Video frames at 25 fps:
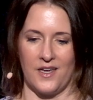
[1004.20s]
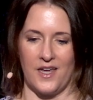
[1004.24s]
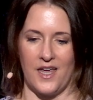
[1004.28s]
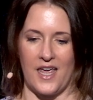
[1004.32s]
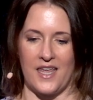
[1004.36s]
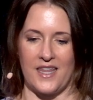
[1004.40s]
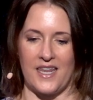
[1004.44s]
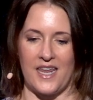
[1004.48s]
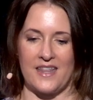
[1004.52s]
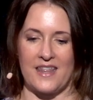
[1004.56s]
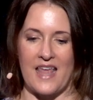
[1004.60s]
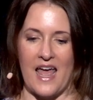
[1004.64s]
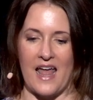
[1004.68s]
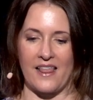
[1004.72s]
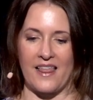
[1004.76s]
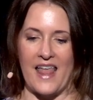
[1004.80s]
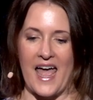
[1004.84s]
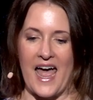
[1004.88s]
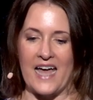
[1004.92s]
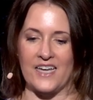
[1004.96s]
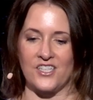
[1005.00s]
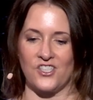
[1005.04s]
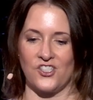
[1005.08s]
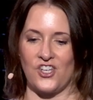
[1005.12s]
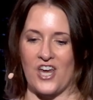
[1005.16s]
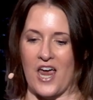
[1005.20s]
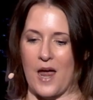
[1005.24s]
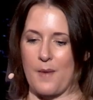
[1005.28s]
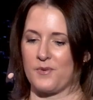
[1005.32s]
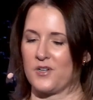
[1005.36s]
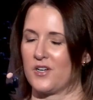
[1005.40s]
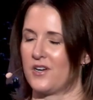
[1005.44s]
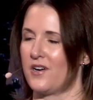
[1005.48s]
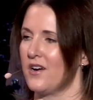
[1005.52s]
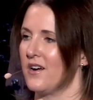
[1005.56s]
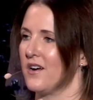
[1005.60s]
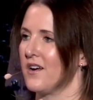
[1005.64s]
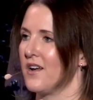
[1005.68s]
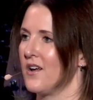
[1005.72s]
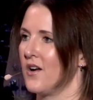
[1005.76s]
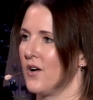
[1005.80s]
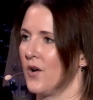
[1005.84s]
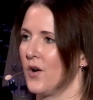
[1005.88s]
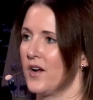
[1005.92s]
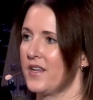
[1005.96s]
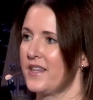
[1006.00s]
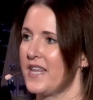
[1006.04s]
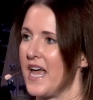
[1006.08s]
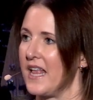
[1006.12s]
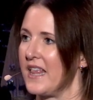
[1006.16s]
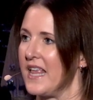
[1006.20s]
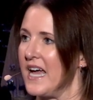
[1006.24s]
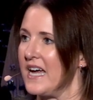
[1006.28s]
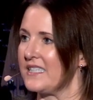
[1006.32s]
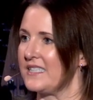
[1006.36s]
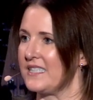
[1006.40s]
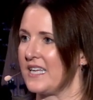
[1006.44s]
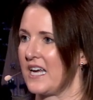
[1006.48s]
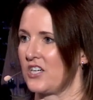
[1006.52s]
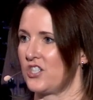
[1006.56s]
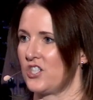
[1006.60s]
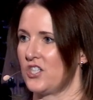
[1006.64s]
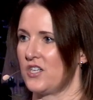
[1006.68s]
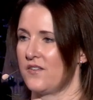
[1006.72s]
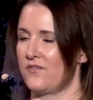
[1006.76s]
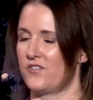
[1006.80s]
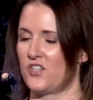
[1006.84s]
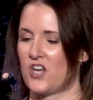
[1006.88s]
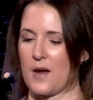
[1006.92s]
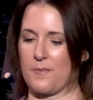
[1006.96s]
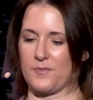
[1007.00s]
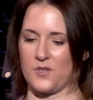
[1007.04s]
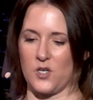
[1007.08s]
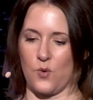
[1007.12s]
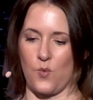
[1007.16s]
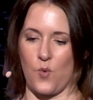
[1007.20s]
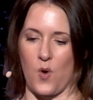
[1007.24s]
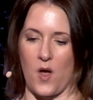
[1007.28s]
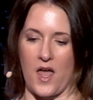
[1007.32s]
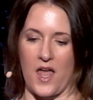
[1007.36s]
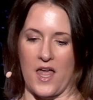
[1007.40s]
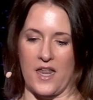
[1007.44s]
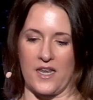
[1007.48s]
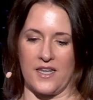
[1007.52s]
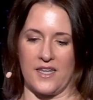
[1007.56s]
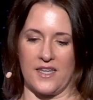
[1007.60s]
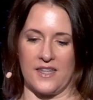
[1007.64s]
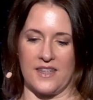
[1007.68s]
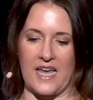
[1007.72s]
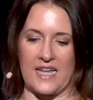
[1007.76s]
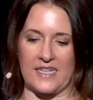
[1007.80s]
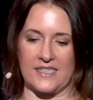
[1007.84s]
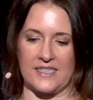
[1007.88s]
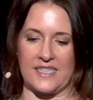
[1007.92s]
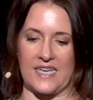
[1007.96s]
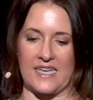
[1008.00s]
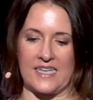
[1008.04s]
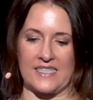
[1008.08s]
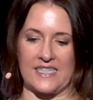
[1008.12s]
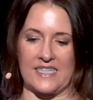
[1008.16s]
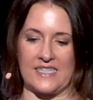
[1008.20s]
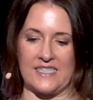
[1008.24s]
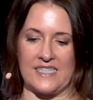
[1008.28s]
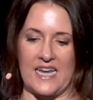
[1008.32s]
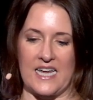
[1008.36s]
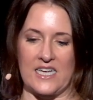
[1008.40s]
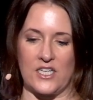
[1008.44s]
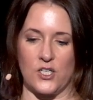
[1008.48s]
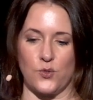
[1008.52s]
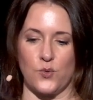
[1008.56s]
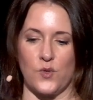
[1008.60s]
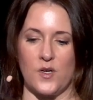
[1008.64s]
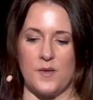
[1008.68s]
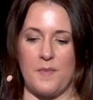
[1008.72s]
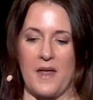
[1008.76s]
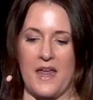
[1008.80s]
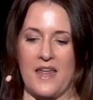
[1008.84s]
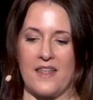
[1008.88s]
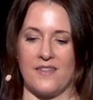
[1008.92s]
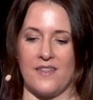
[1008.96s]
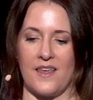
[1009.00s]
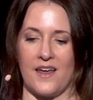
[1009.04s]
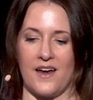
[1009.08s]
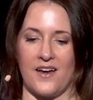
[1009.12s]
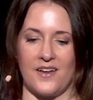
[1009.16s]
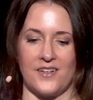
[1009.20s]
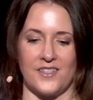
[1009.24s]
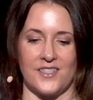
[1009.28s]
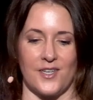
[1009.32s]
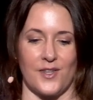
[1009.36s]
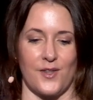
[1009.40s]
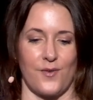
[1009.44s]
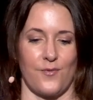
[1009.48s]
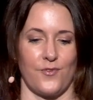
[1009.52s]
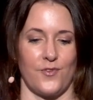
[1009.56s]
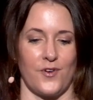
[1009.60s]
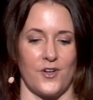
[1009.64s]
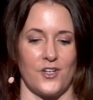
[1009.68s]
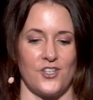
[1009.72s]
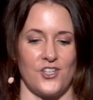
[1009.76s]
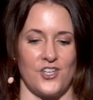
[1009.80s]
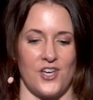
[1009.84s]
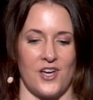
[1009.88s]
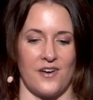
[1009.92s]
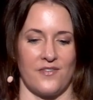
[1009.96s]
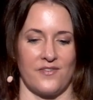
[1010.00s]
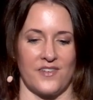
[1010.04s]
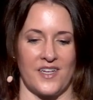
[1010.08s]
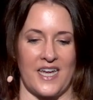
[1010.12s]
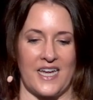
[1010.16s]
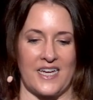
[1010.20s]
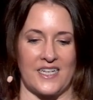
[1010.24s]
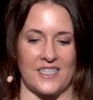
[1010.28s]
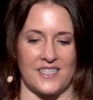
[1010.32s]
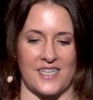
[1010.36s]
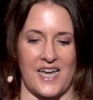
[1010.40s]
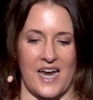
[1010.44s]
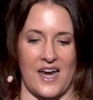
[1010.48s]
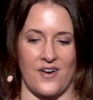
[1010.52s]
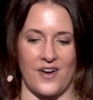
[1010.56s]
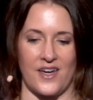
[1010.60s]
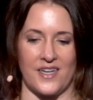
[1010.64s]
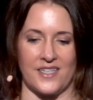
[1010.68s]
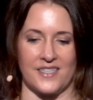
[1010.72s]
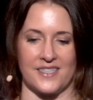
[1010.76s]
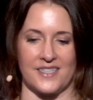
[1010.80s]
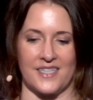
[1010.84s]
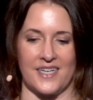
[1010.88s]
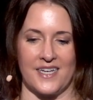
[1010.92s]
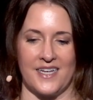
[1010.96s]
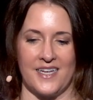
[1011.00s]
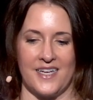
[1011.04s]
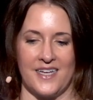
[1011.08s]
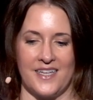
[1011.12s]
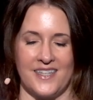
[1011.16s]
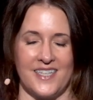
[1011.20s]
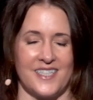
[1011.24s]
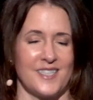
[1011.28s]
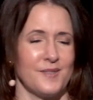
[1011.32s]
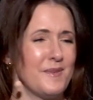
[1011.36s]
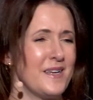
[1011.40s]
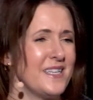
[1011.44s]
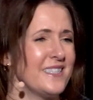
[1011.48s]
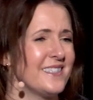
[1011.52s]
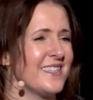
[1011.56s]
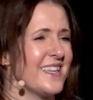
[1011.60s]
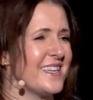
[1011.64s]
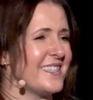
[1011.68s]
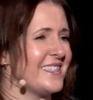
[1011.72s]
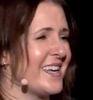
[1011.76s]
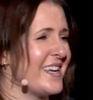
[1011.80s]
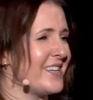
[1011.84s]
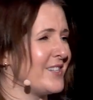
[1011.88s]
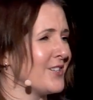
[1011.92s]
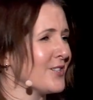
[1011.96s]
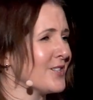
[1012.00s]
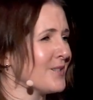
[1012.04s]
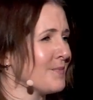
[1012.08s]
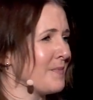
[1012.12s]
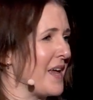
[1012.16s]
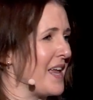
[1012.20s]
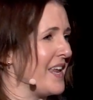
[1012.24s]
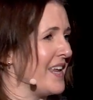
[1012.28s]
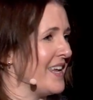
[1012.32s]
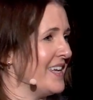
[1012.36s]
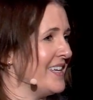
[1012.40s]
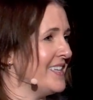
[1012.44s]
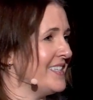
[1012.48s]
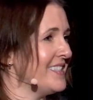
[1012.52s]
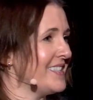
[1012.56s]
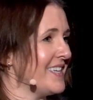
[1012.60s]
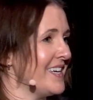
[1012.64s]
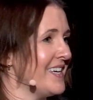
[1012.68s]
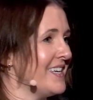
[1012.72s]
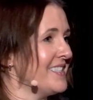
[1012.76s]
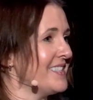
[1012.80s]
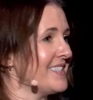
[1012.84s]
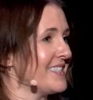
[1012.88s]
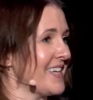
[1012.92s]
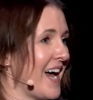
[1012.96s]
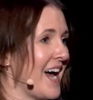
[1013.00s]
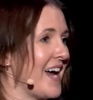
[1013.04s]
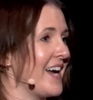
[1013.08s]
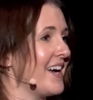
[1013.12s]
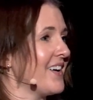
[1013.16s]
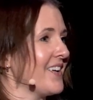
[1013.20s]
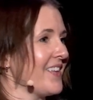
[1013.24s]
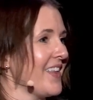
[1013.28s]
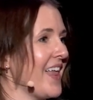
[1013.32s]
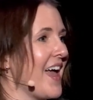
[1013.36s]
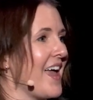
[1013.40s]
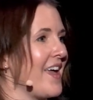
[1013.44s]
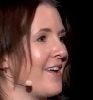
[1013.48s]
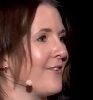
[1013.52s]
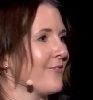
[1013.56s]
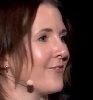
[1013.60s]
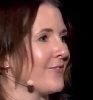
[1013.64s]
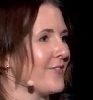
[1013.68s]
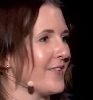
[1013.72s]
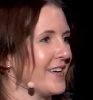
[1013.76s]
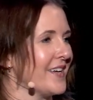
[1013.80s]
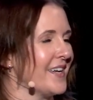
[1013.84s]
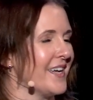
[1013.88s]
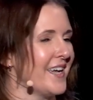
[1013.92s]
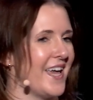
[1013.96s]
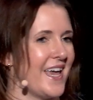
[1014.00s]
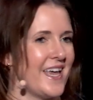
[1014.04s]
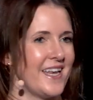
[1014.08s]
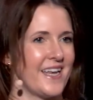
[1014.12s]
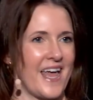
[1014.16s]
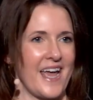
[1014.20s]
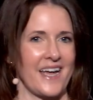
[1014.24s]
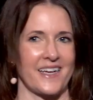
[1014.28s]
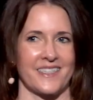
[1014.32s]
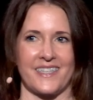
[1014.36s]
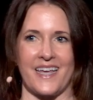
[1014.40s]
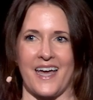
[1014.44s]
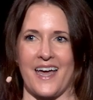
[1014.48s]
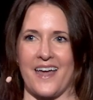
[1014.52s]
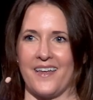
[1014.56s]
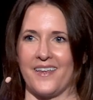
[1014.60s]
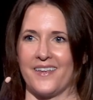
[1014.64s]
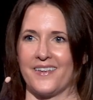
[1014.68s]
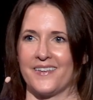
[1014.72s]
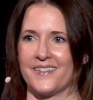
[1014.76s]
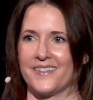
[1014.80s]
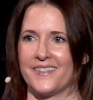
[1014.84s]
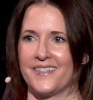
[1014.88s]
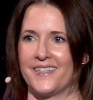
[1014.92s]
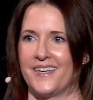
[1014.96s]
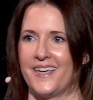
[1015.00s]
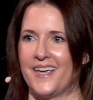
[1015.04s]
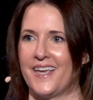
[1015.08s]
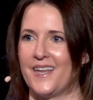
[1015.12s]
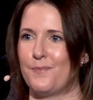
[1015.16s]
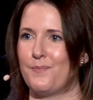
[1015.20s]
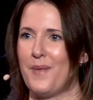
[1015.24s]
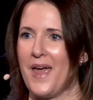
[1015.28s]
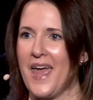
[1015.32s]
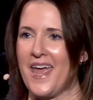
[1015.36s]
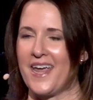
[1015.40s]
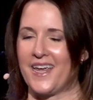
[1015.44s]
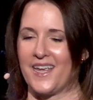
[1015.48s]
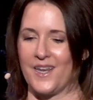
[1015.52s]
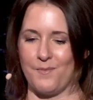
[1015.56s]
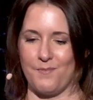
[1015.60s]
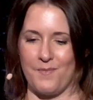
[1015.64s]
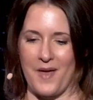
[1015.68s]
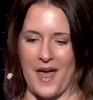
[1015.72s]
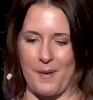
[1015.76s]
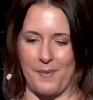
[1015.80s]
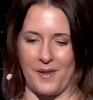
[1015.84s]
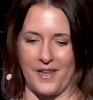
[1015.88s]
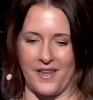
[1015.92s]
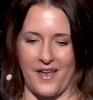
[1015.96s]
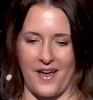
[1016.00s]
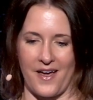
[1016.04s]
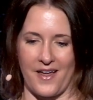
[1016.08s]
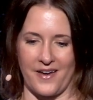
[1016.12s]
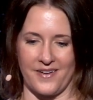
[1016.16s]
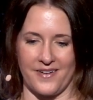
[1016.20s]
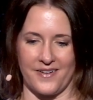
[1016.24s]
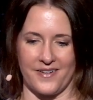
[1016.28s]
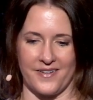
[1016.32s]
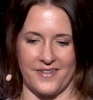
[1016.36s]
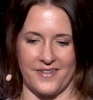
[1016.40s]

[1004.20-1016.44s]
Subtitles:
And in that last chapter, or in that last section of chapter 1, that says, and Daniel remained there until the first year of King Cyrus. This means that Daniel spent his entire life in exile in pagan Babylon.